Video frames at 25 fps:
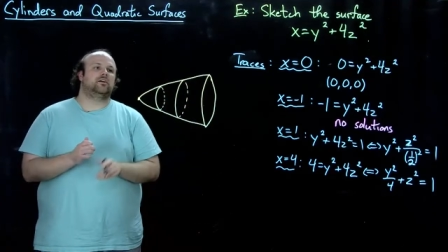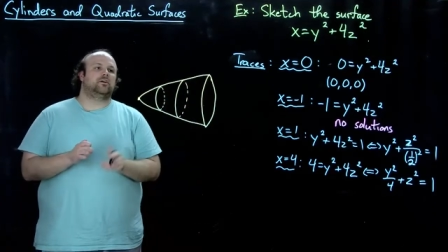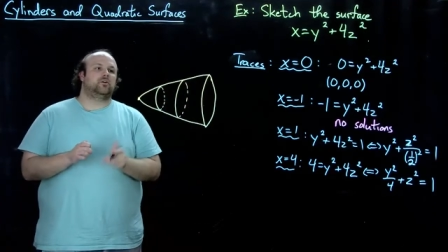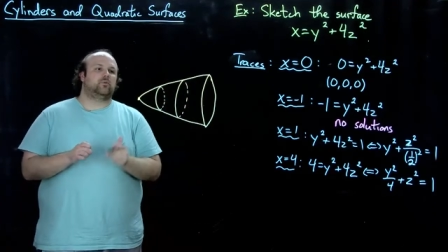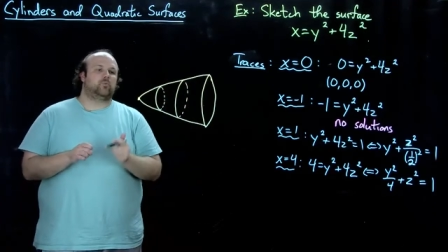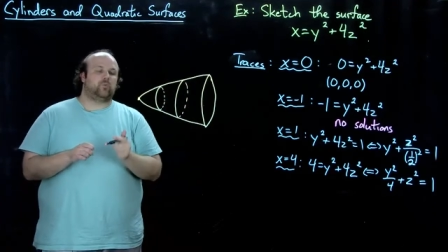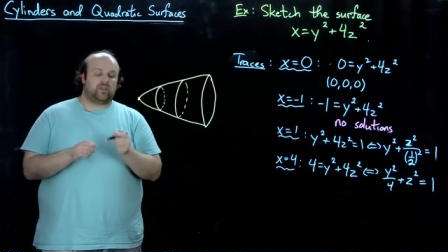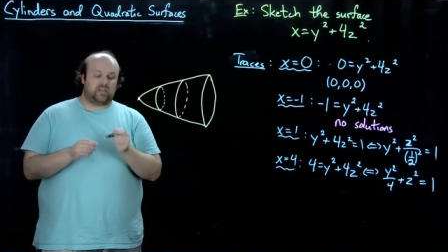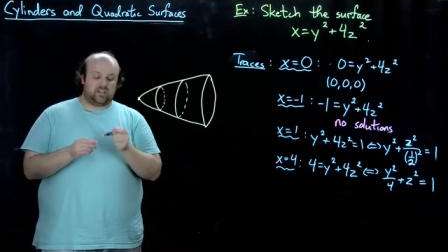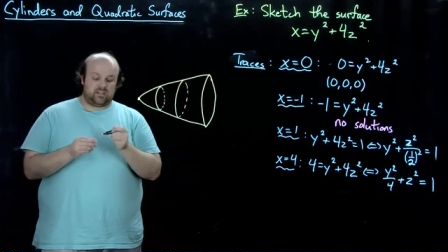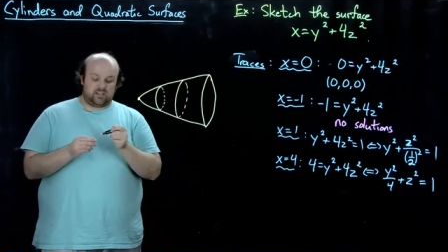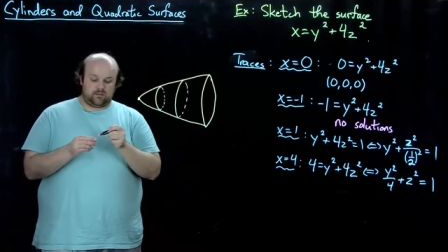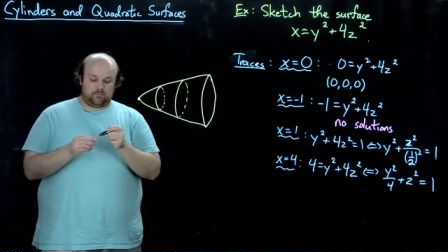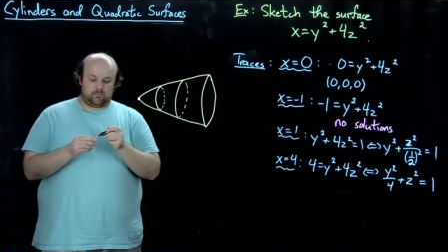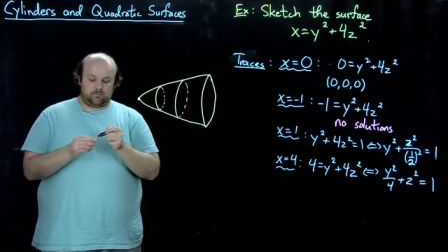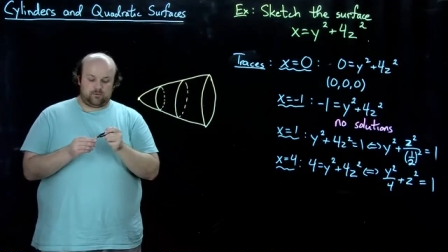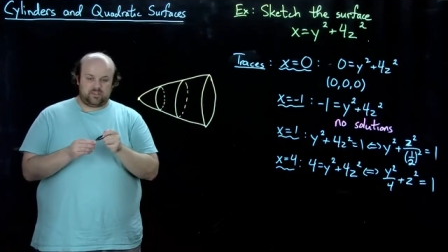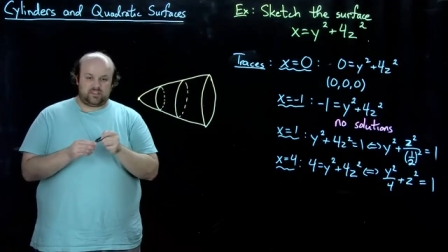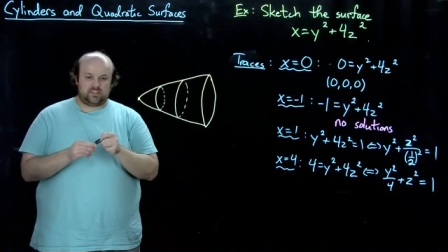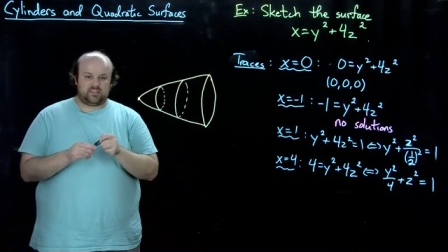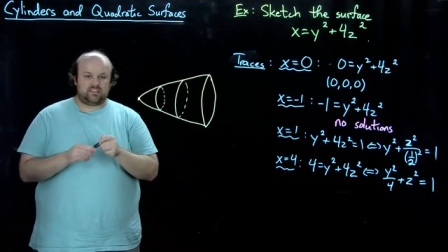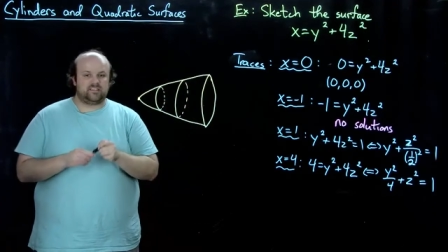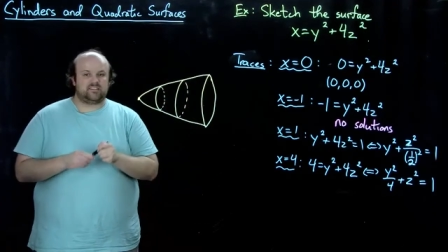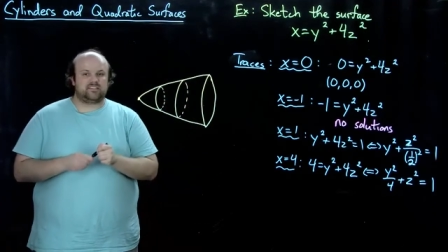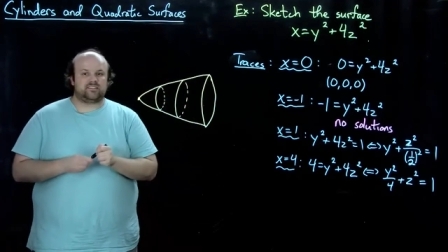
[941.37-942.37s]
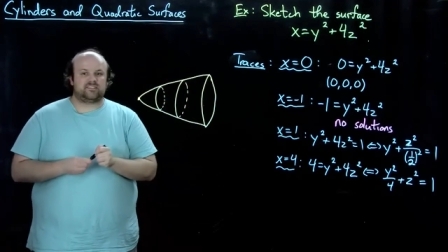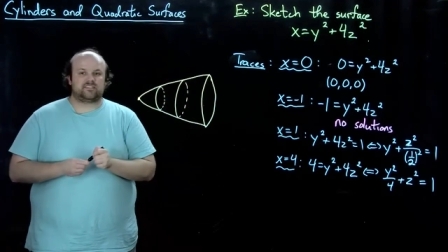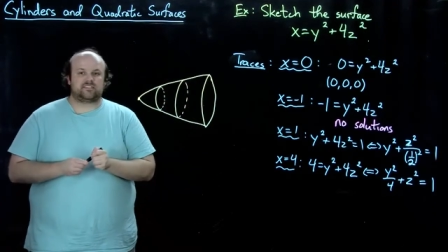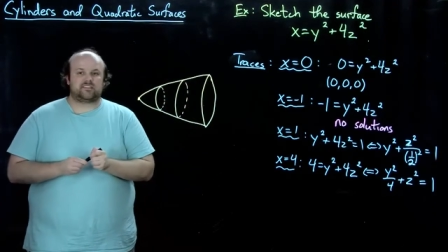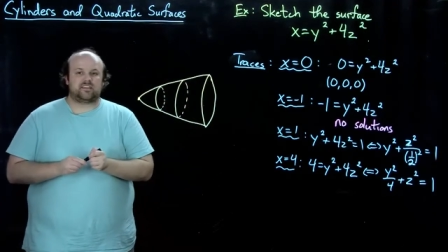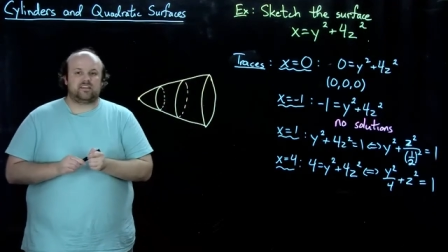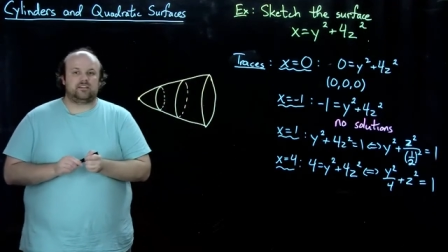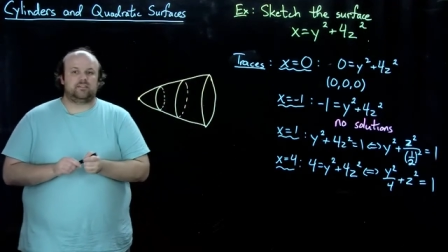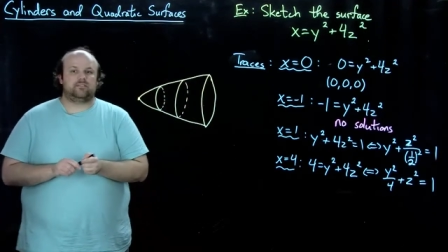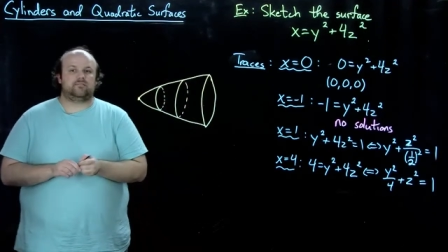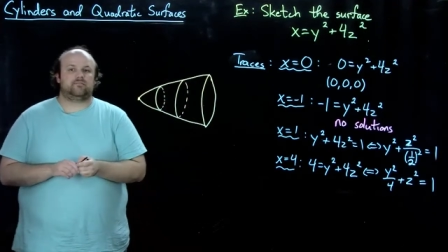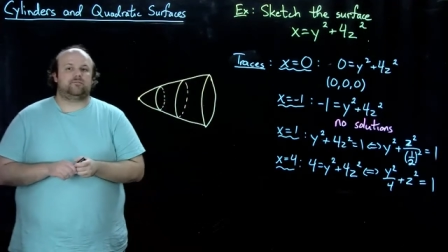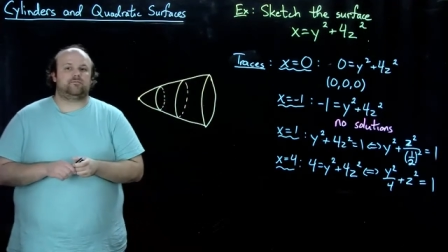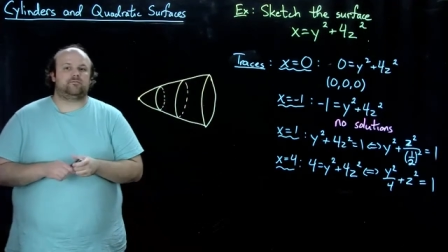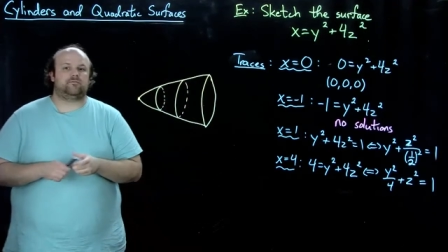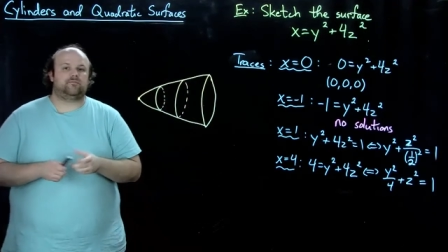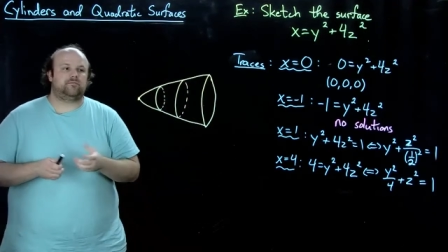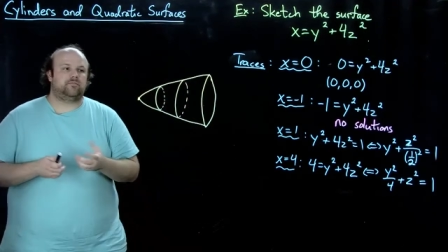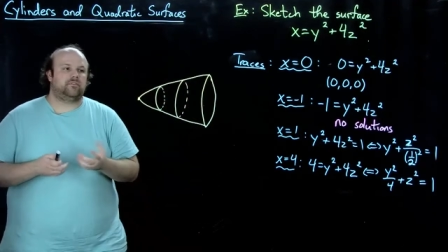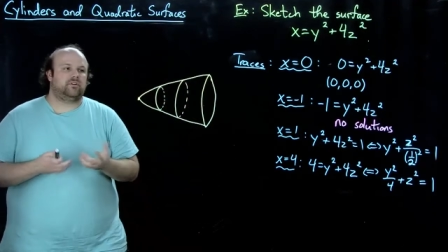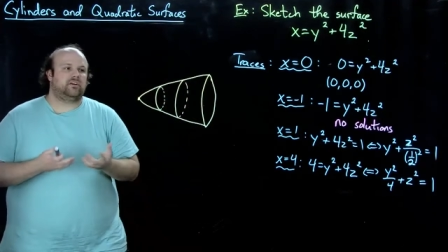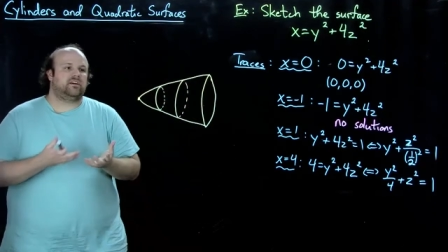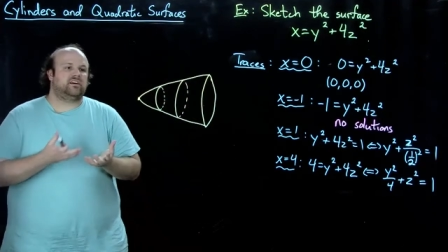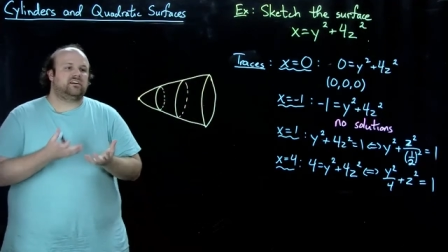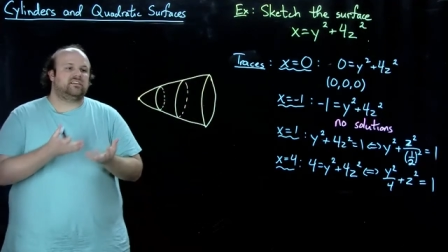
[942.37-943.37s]
We end up with this kind of
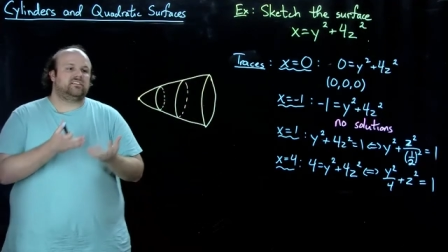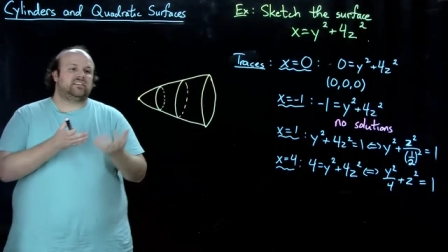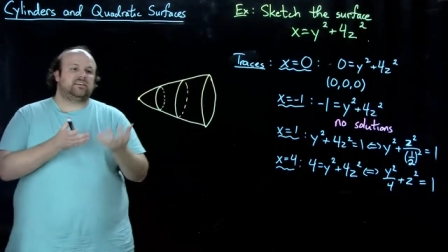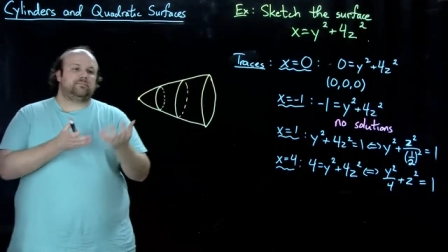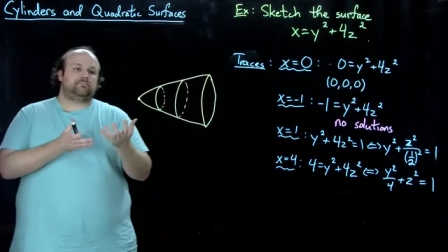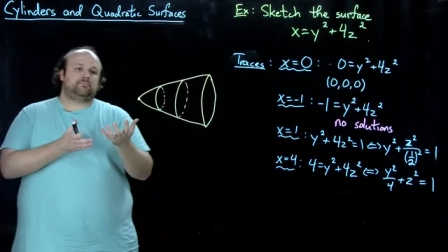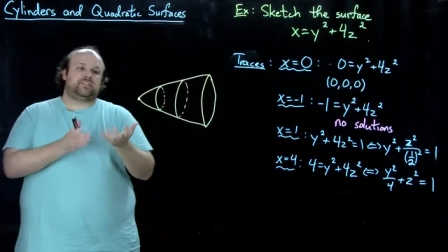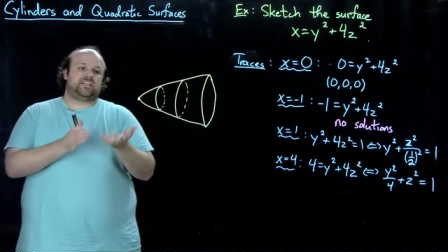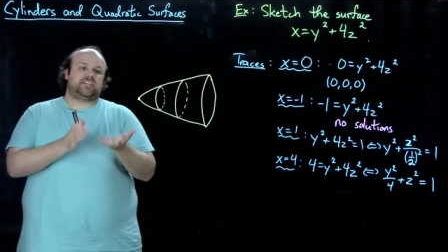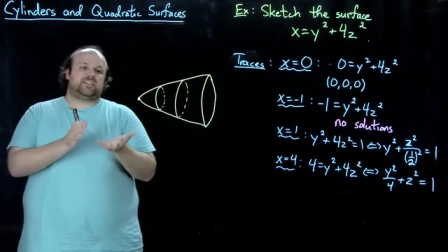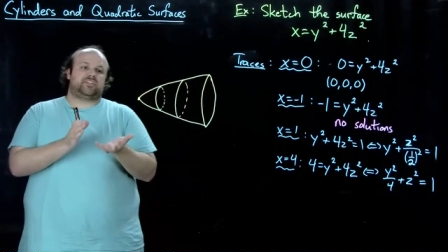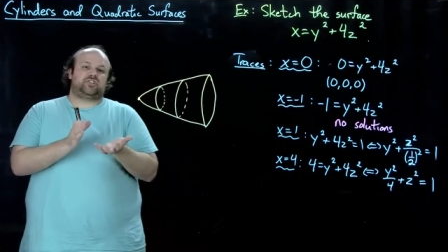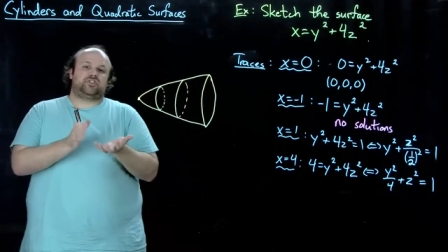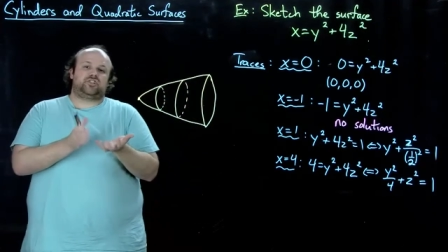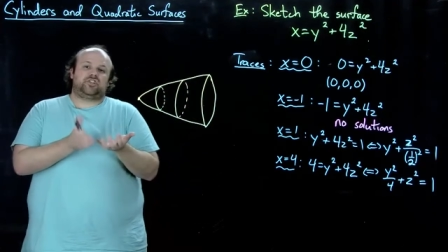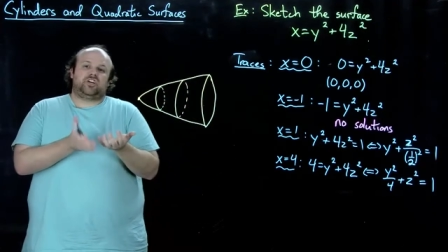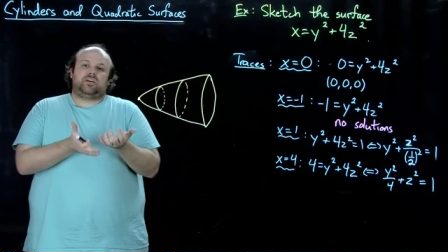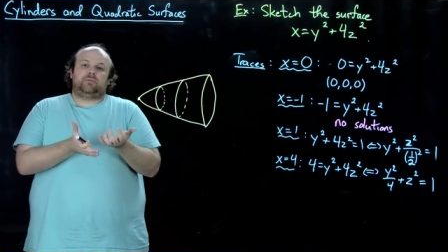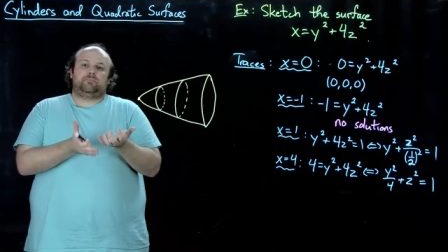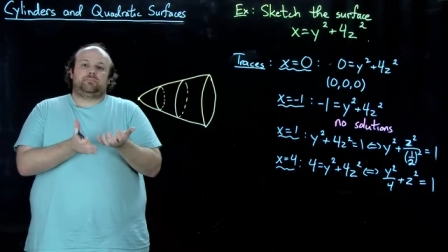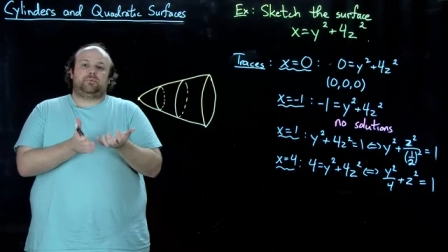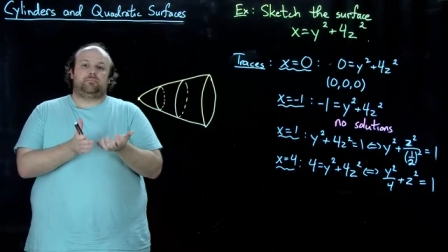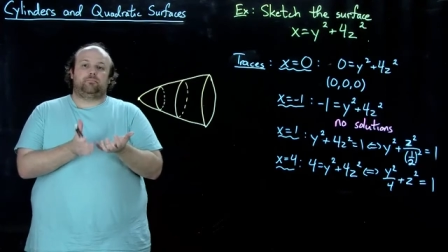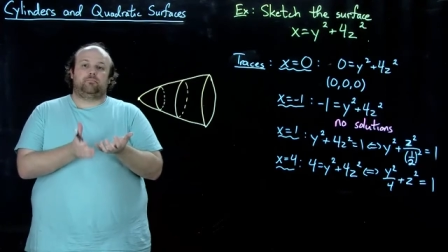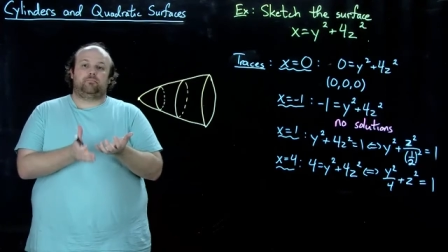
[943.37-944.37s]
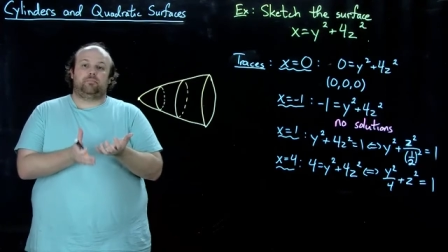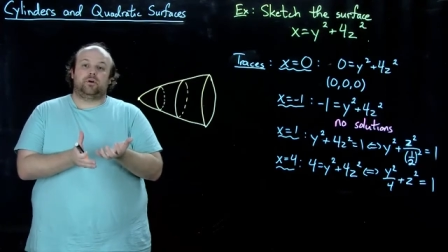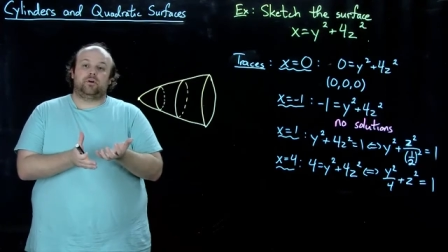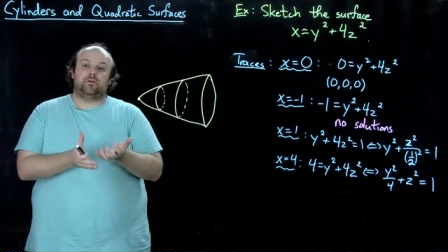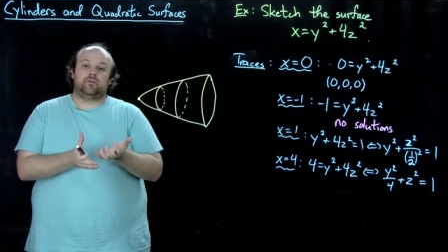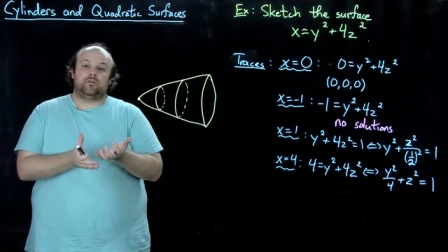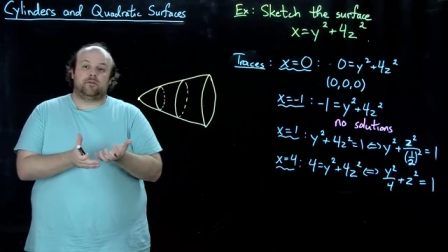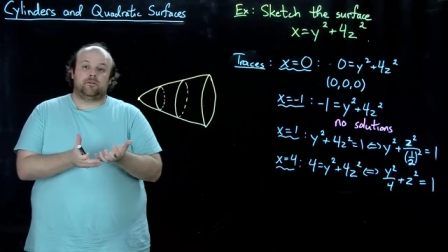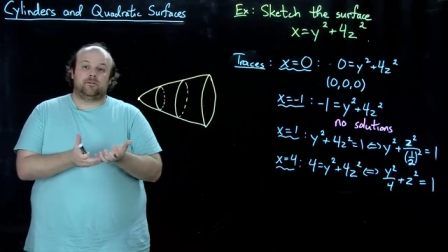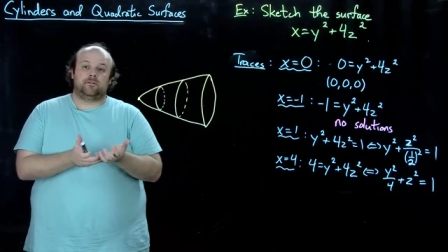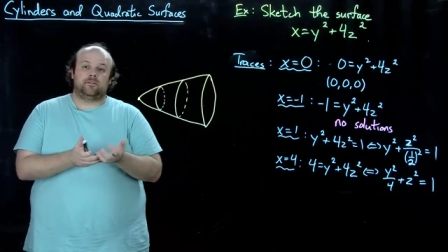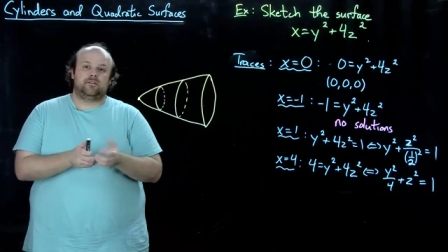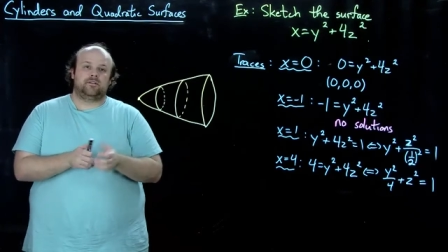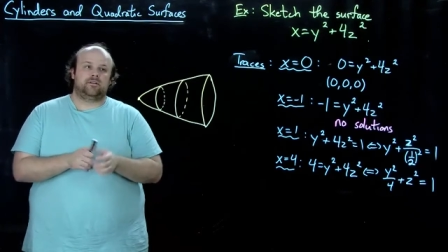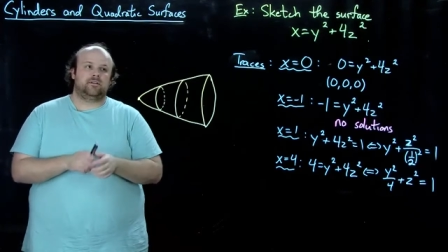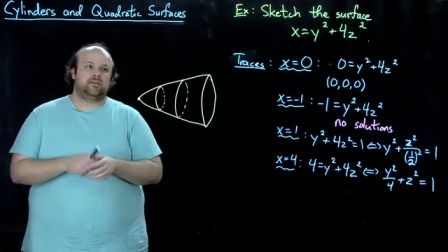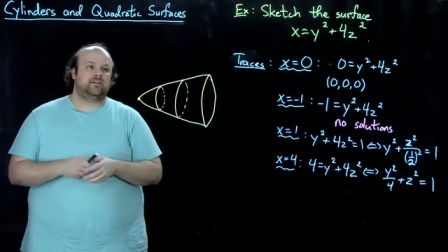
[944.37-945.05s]
elliptic shaped bowl.